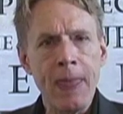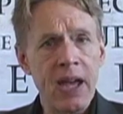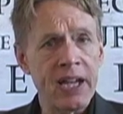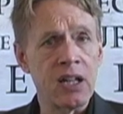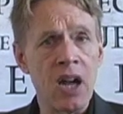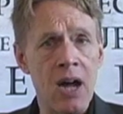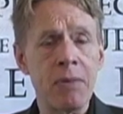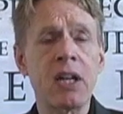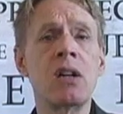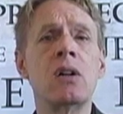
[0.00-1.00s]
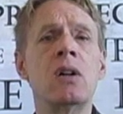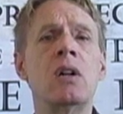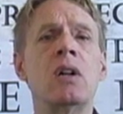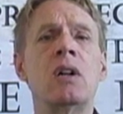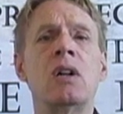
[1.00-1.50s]
economic,
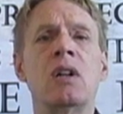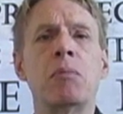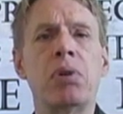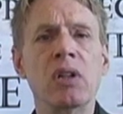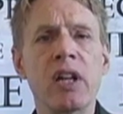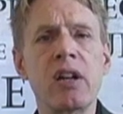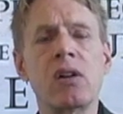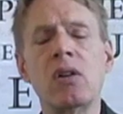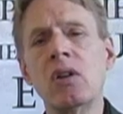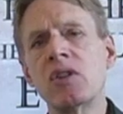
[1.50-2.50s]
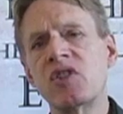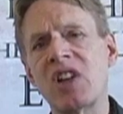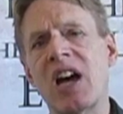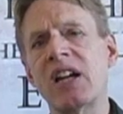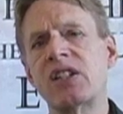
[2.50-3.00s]
political,
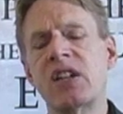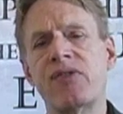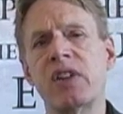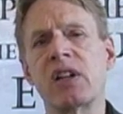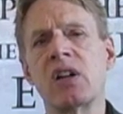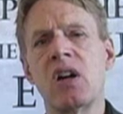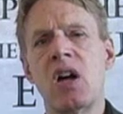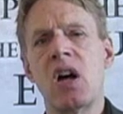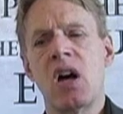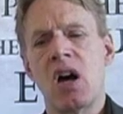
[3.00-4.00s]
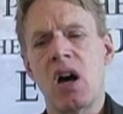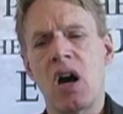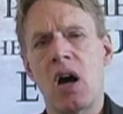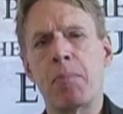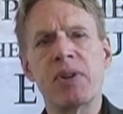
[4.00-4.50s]
scientific
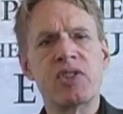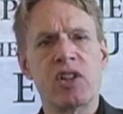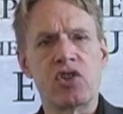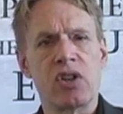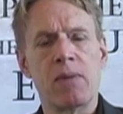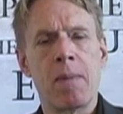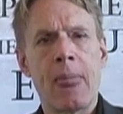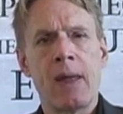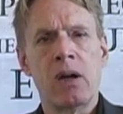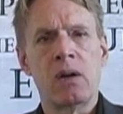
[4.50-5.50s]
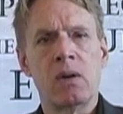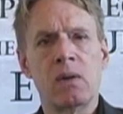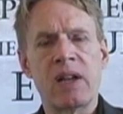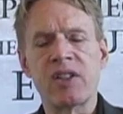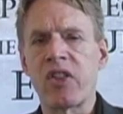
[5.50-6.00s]
position.
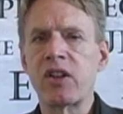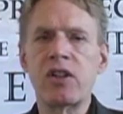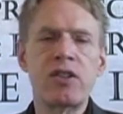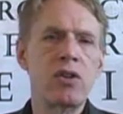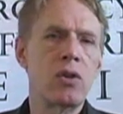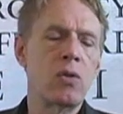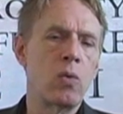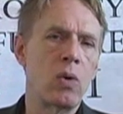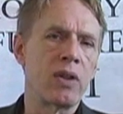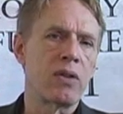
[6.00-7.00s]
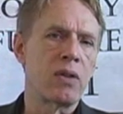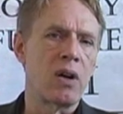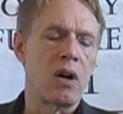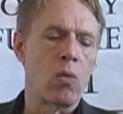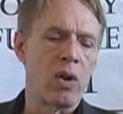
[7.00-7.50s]
It has nothing to do with
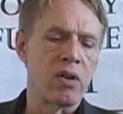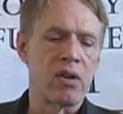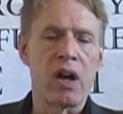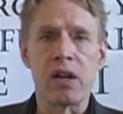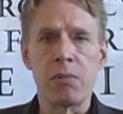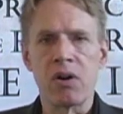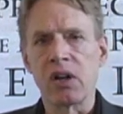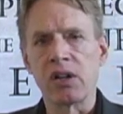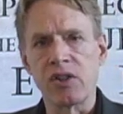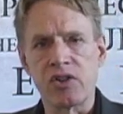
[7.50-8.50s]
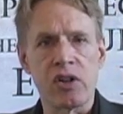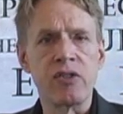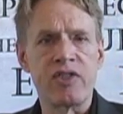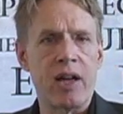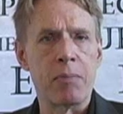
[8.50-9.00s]
whether or not America
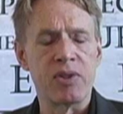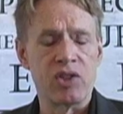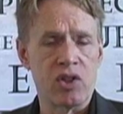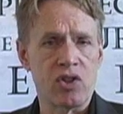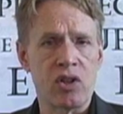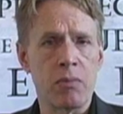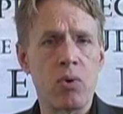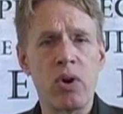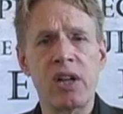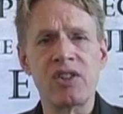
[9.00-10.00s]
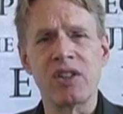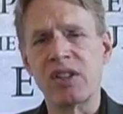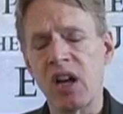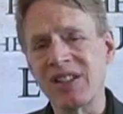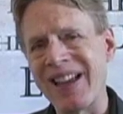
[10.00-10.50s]
deserves that position. The point is, it
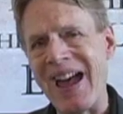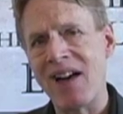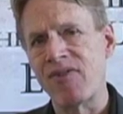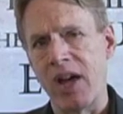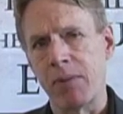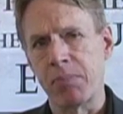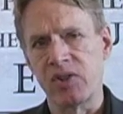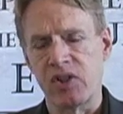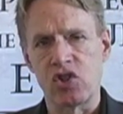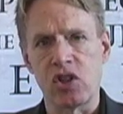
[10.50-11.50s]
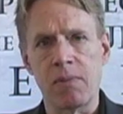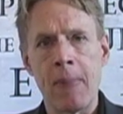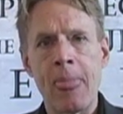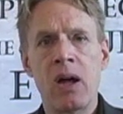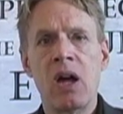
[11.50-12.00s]
does have that position.
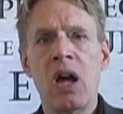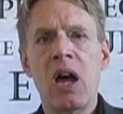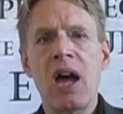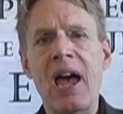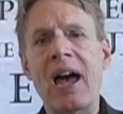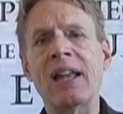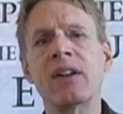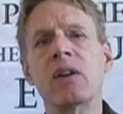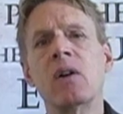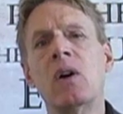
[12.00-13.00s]
And